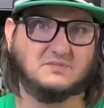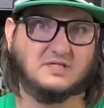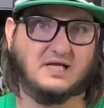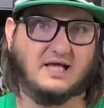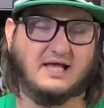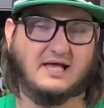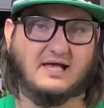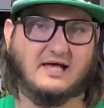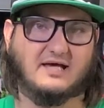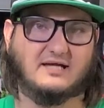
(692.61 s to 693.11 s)

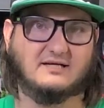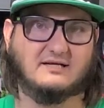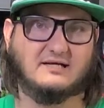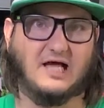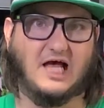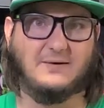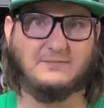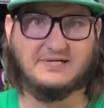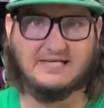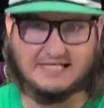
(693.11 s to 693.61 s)
And
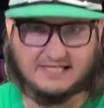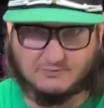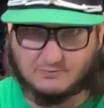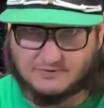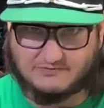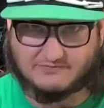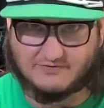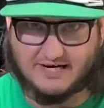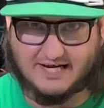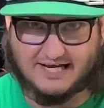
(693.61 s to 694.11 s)
how many did we
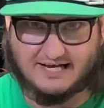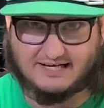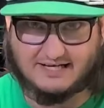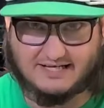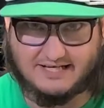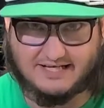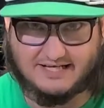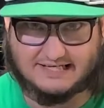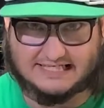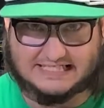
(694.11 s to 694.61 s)
fry in
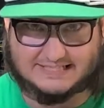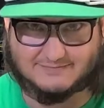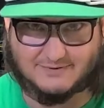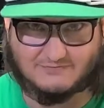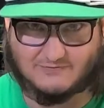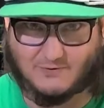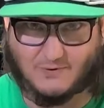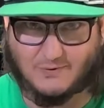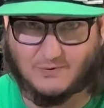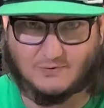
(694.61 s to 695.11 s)
Ian's
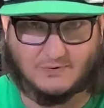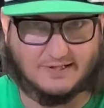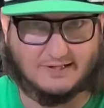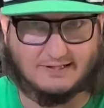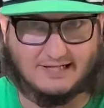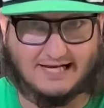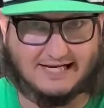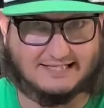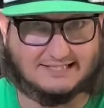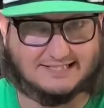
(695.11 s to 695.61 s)
before we
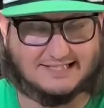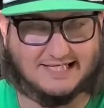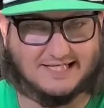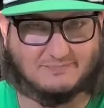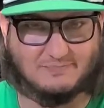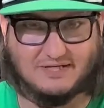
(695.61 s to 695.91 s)
realized it?